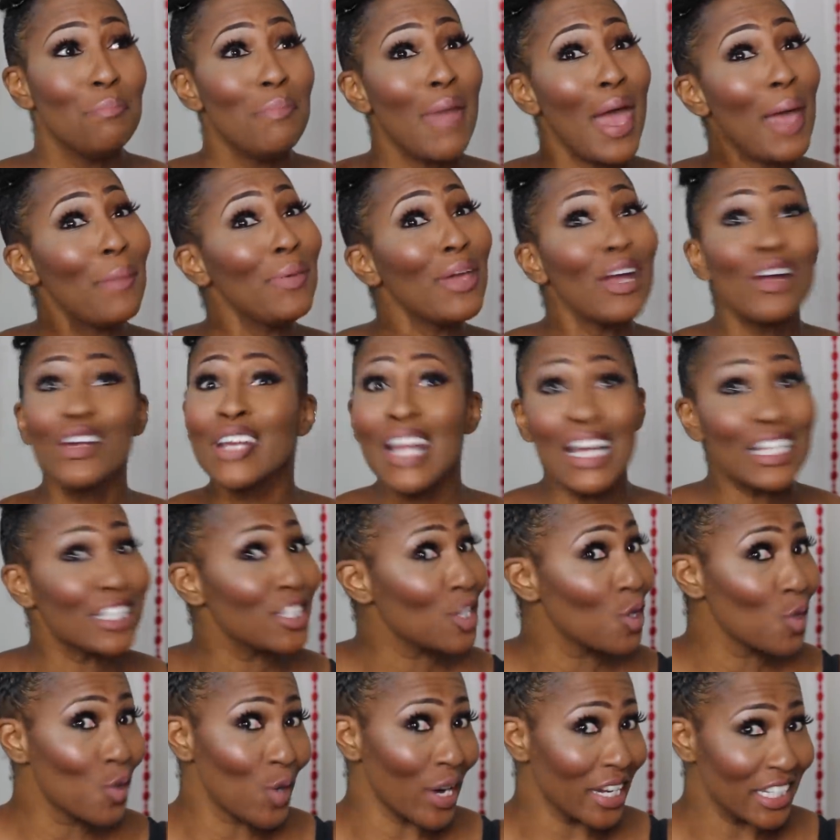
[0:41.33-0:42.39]
maybe are not
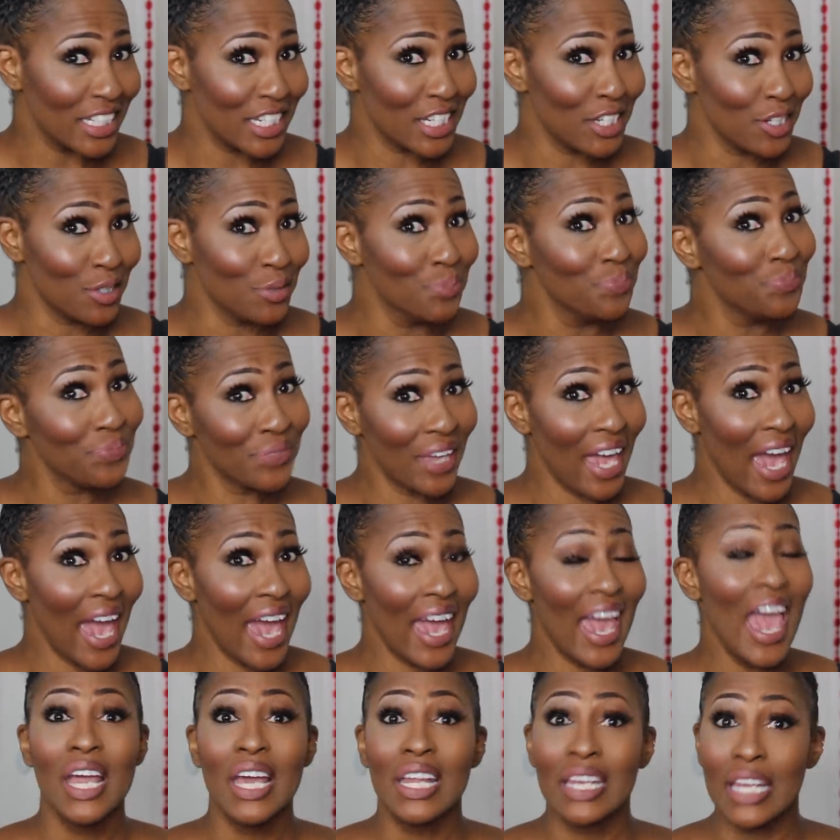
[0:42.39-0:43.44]
so great to do,
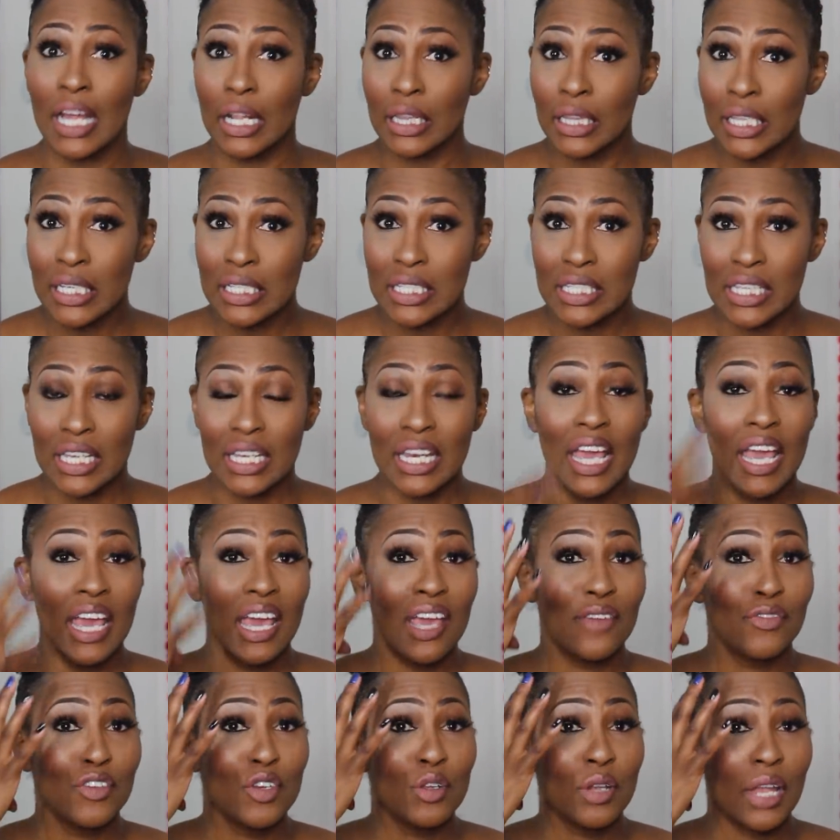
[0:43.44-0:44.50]
okay? Now listen,
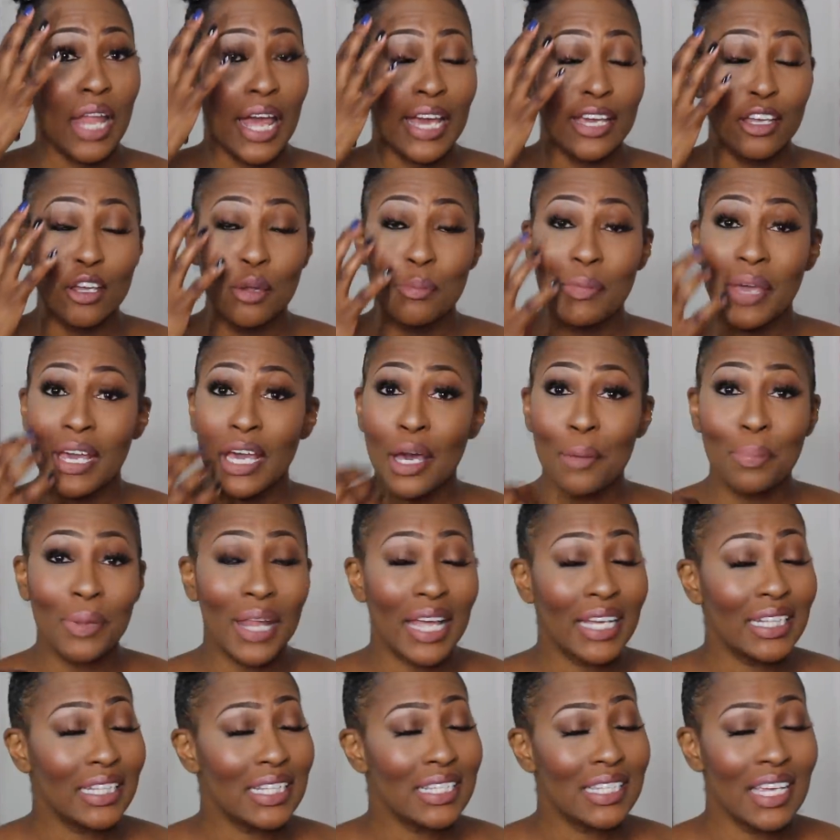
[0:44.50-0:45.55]
if you like your makeup
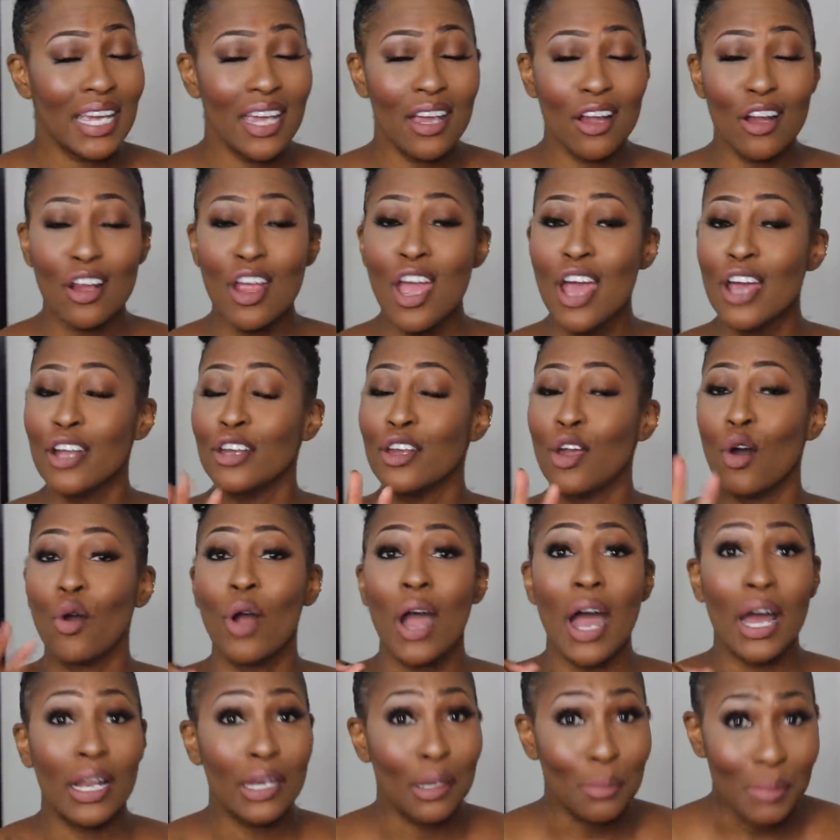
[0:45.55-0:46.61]
like this here, no
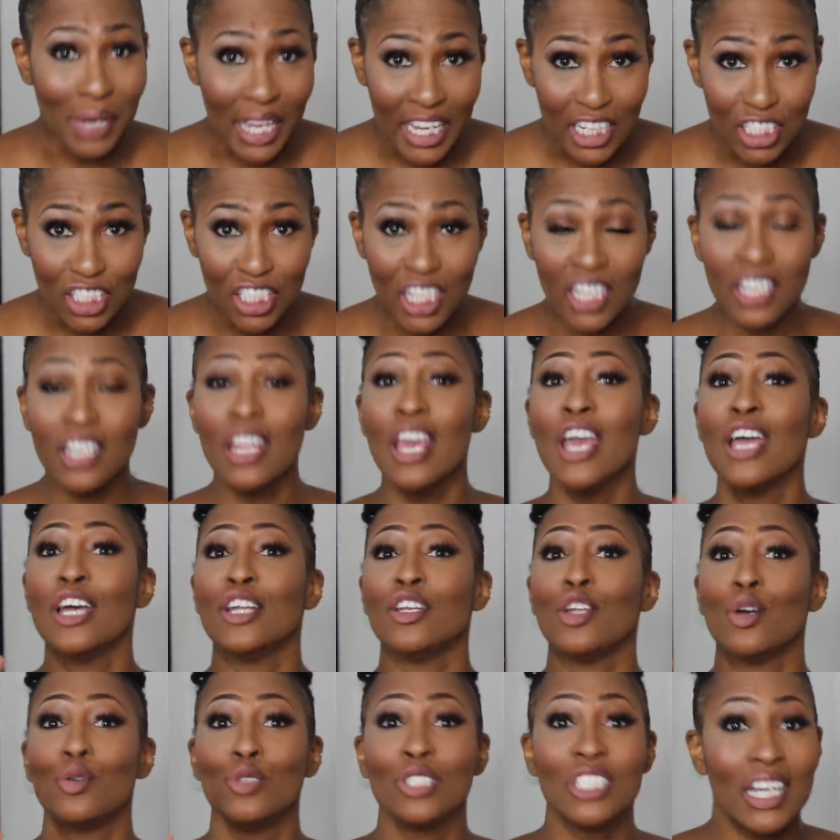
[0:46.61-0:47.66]
condemnation,
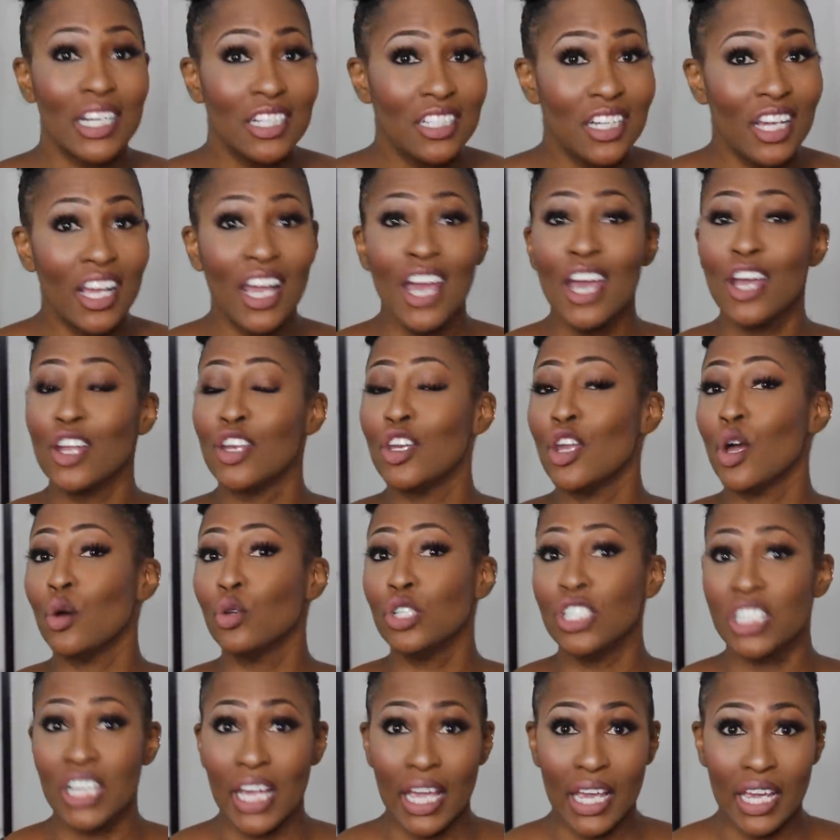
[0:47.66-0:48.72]
no judging,
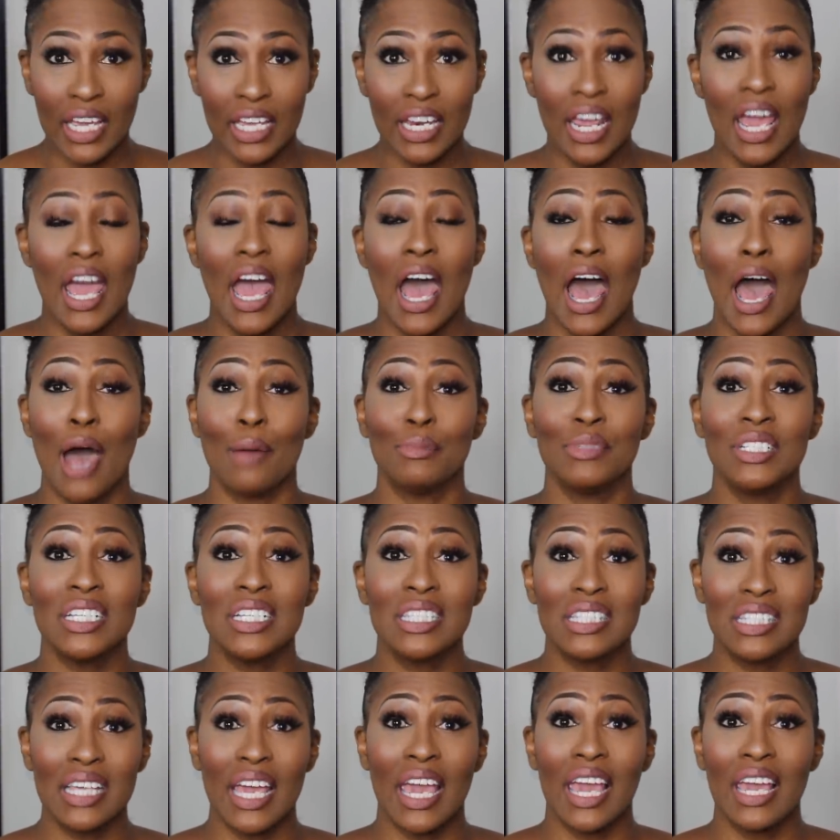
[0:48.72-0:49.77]
no shade. I'm
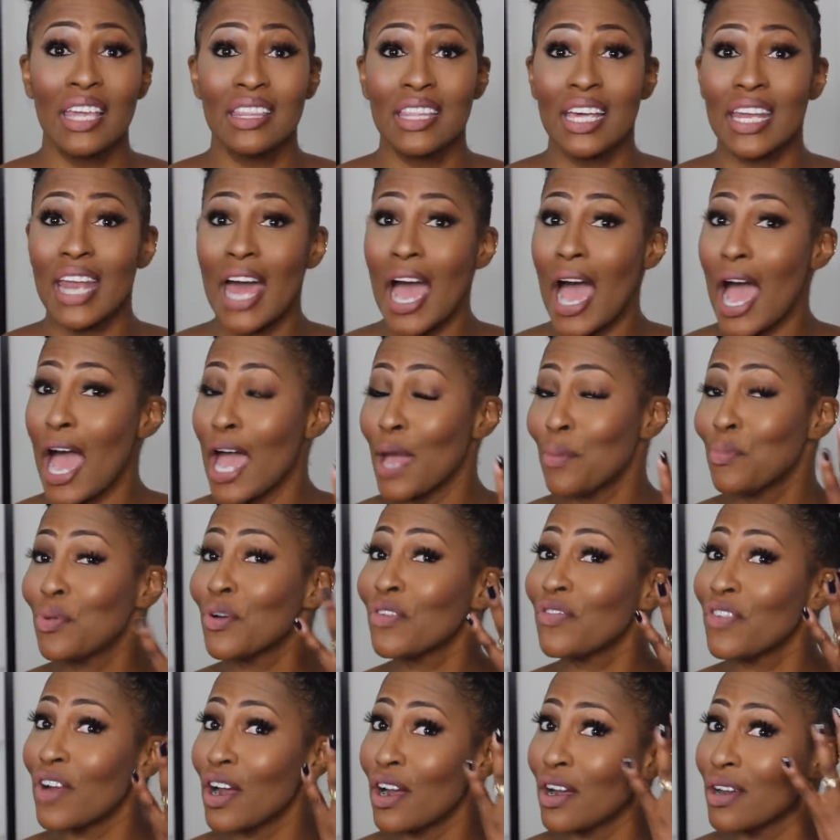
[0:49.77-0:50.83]
just saying that I
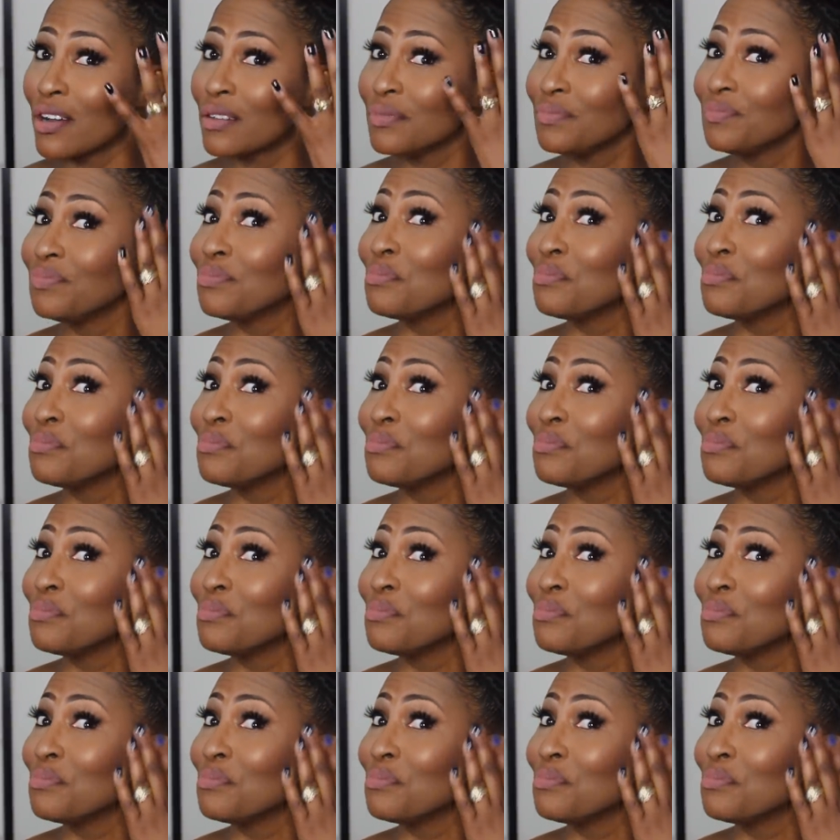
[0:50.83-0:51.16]
prefer